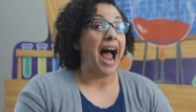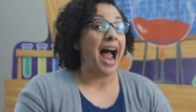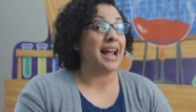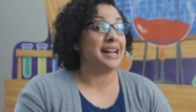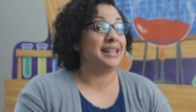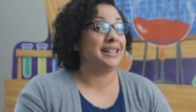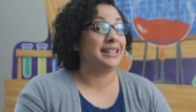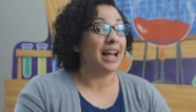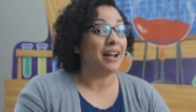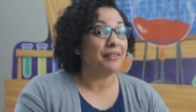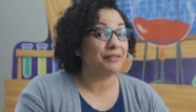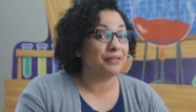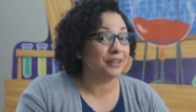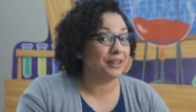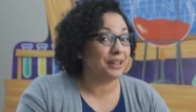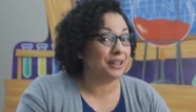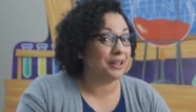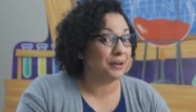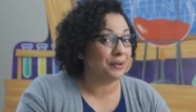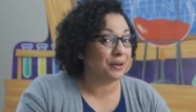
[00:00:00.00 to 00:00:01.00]
I
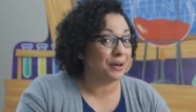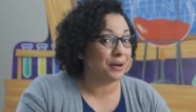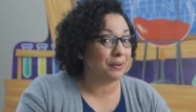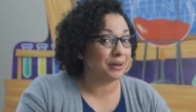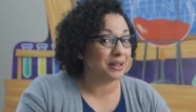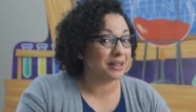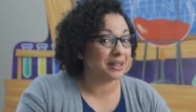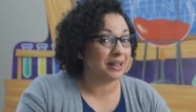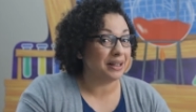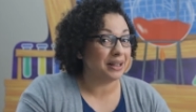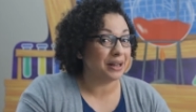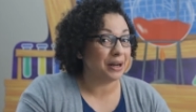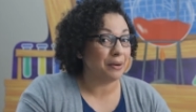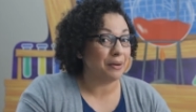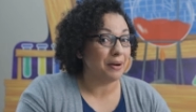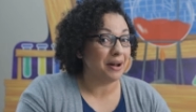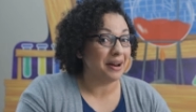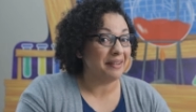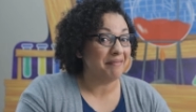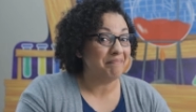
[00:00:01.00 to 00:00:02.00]
definitely don't know what's going to
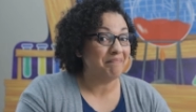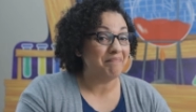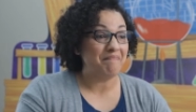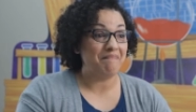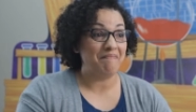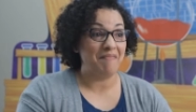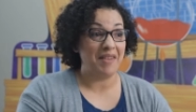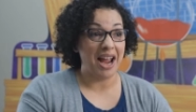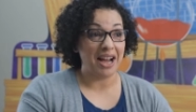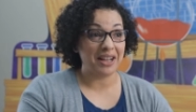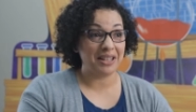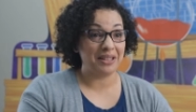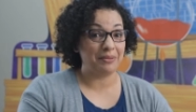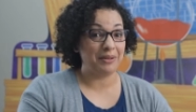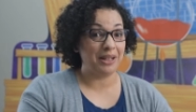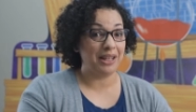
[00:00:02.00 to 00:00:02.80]
go on next